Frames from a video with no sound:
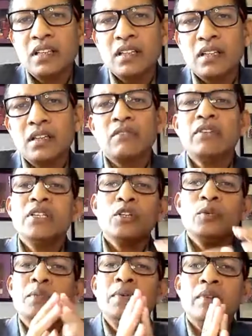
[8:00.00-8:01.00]
Mm-hmm. We
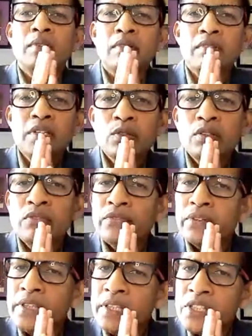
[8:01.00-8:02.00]
should be we should
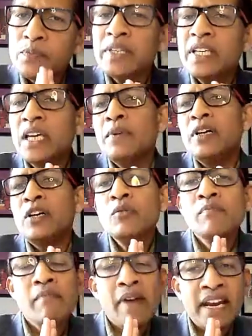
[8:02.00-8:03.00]
first be able
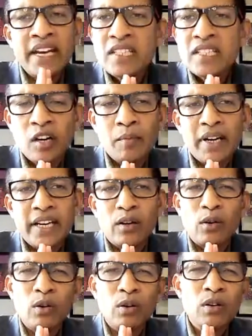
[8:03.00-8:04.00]
to manage our mind
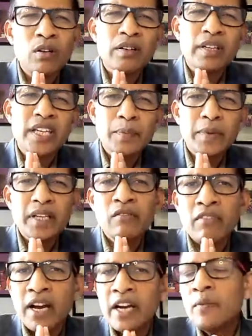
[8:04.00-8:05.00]
or keep yes. it
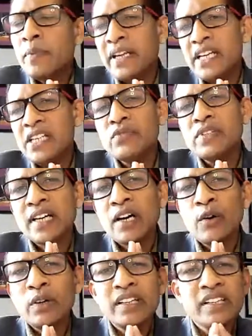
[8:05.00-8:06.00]
in one place
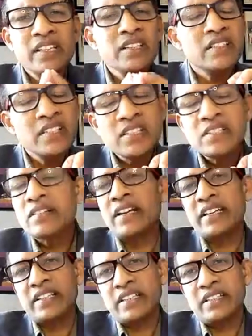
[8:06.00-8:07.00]
without any
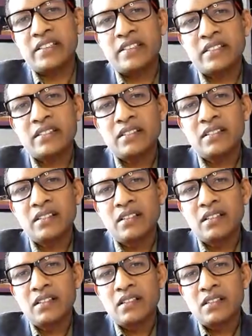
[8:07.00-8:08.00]
distractions.
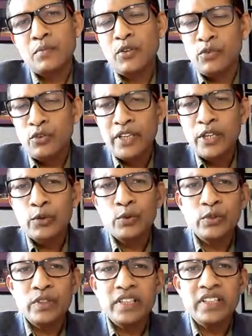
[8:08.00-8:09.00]
Before we
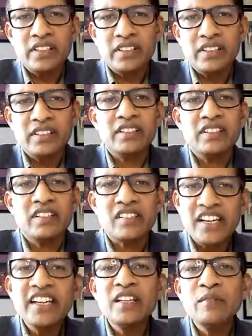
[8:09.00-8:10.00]
do the, the, the, the
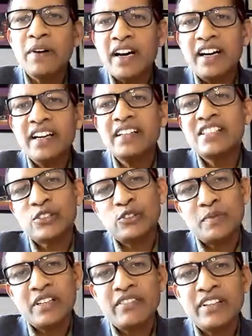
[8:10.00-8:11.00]
training part,
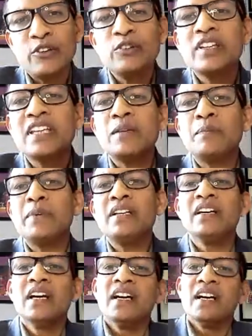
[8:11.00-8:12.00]
so but we have to keep it
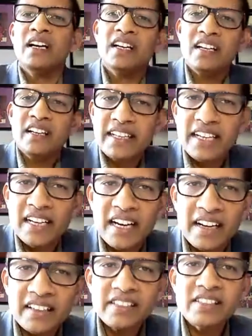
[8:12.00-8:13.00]
uh, yeah, yes.
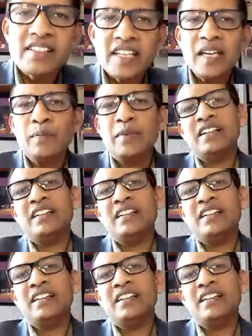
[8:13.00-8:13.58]
uh, stable.